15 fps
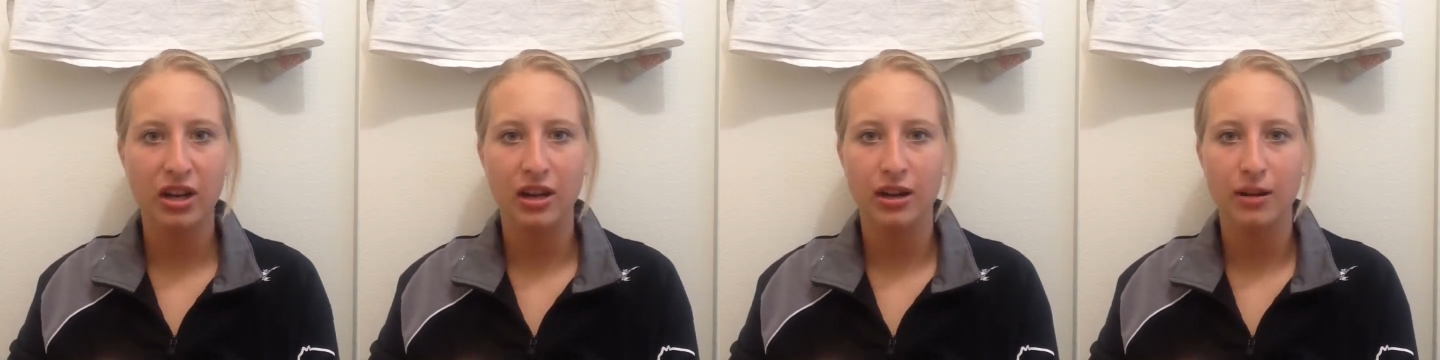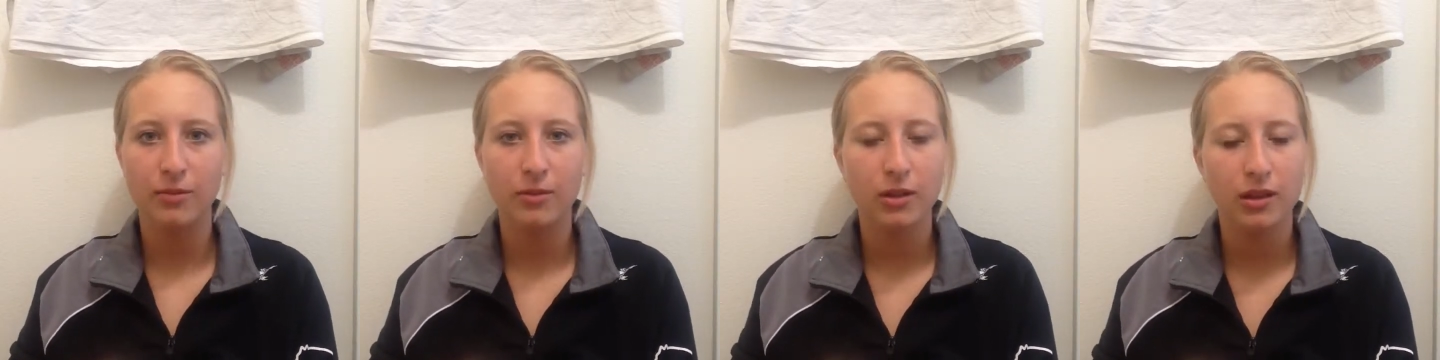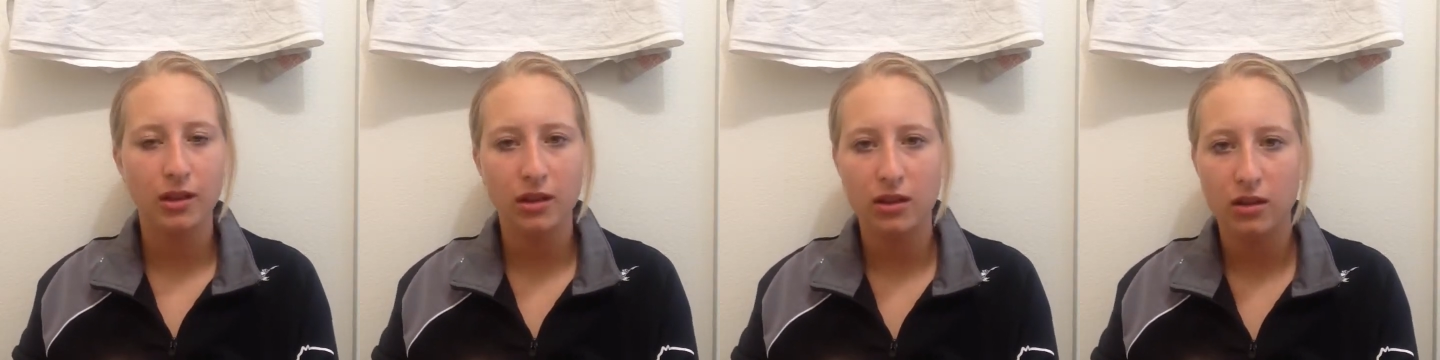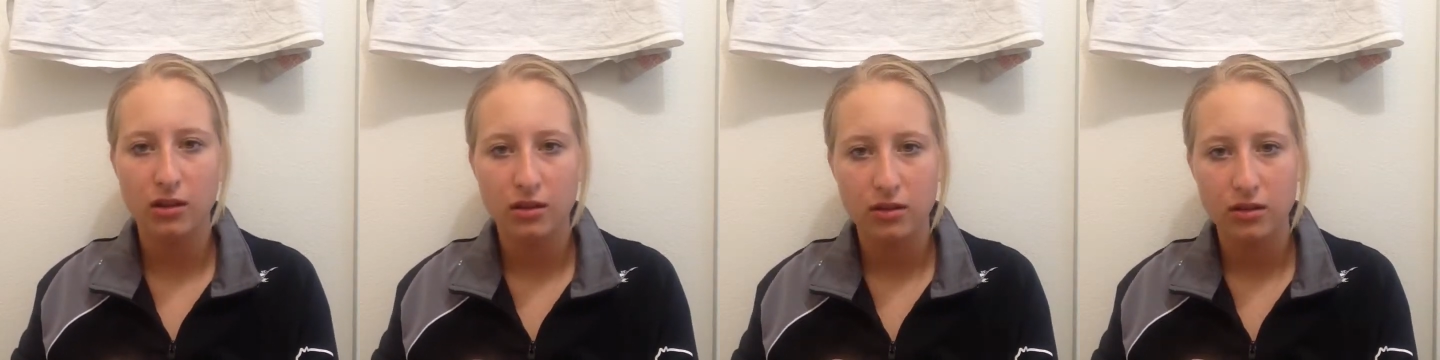And I'm like,
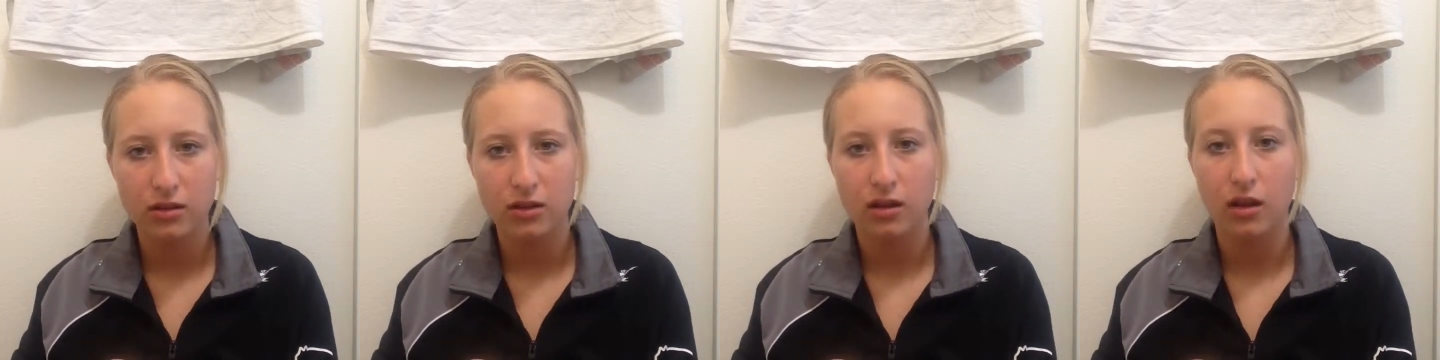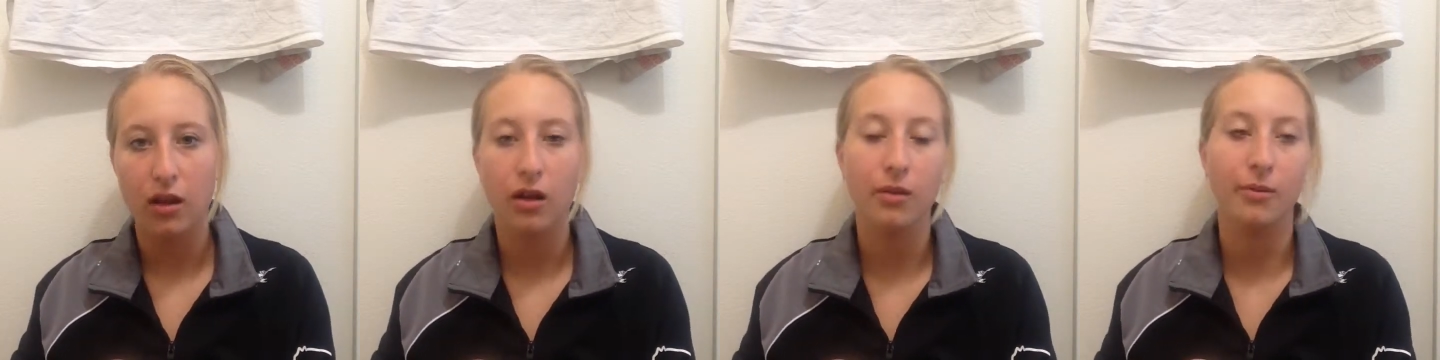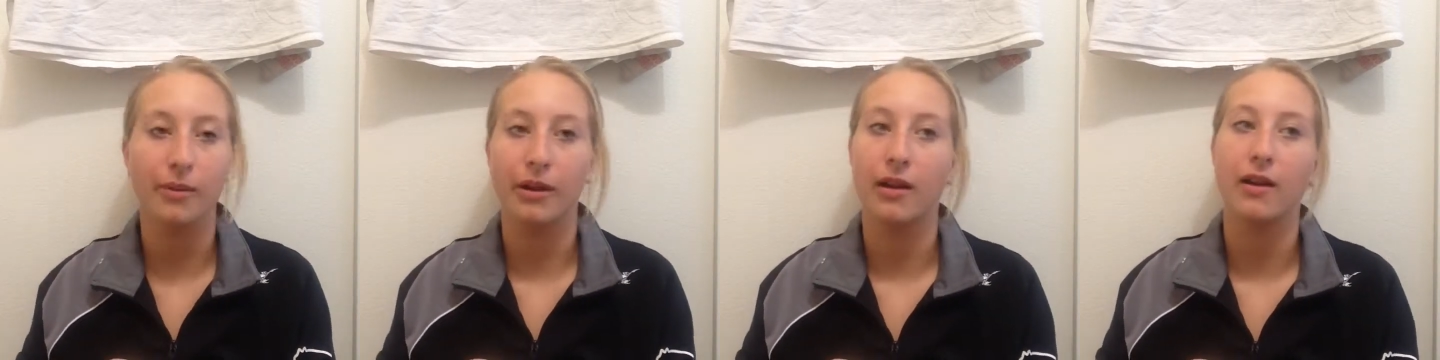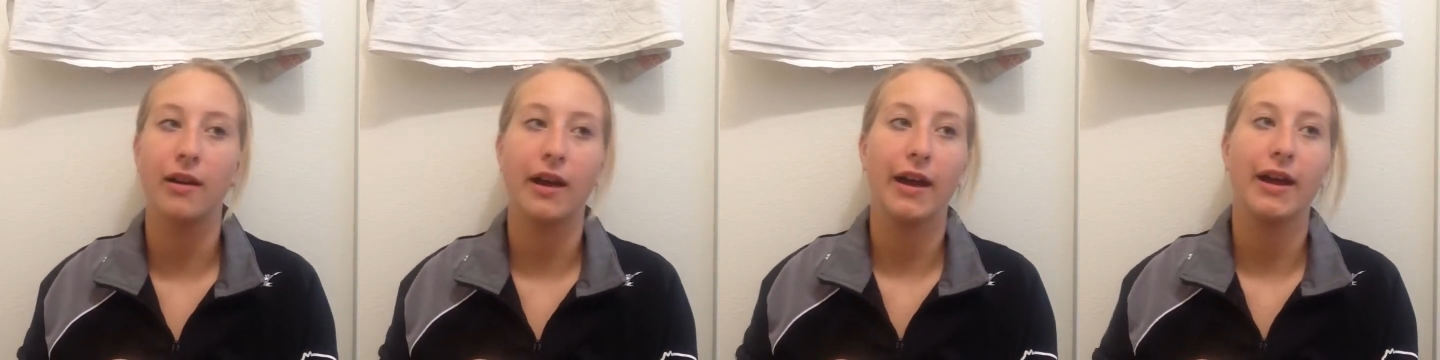oh my god.